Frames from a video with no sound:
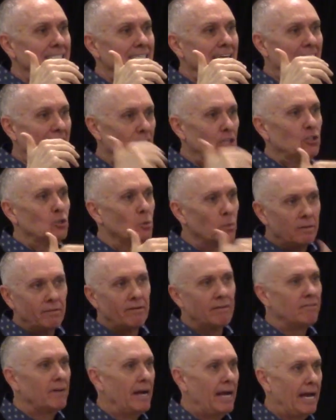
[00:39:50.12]
Easter we've
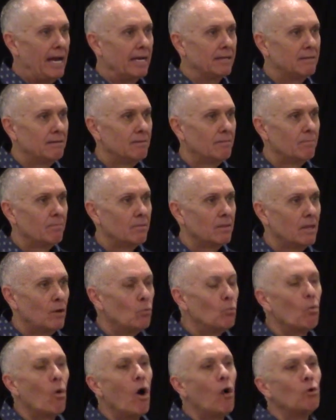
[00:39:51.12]
ever had?
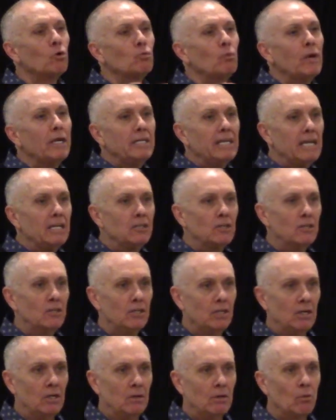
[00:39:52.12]
What would we need to
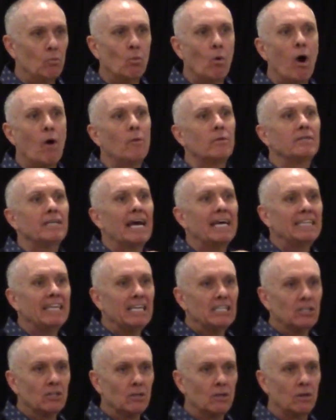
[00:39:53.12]
do? What would that
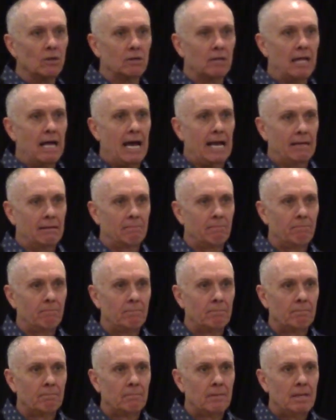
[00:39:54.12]
need to look like?
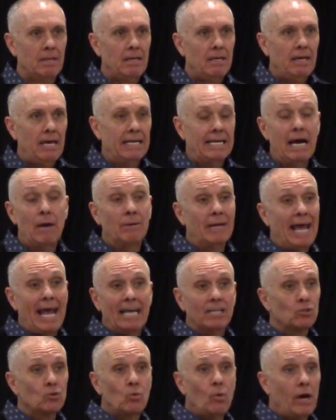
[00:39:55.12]
And I would
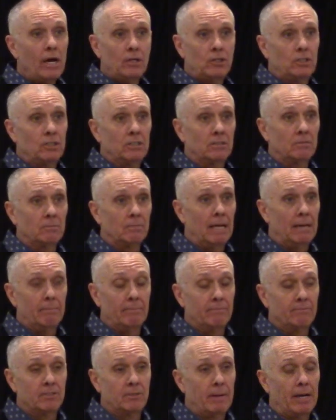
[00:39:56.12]
ask questions,
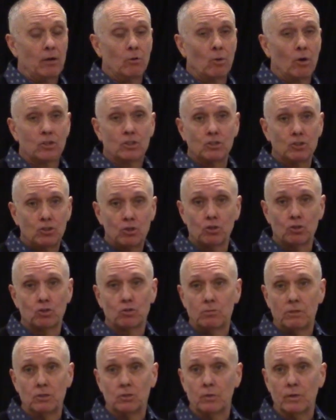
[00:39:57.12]
like somebody who works in
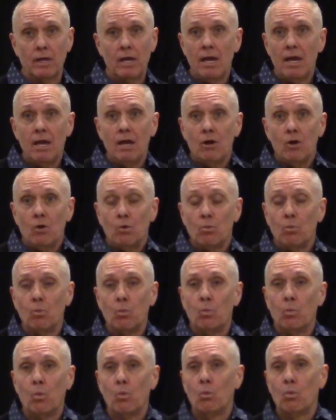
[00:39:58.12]
children's ministry.
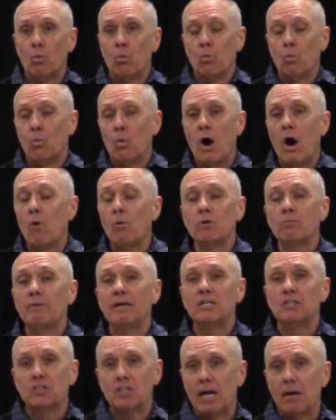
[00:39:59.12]
What would
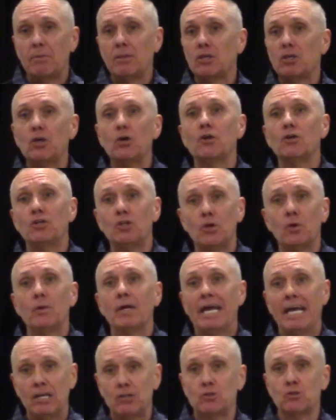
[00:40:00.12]
be something you could do on
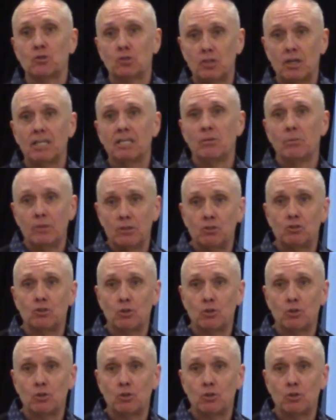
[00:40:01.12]
Easter Sunday with the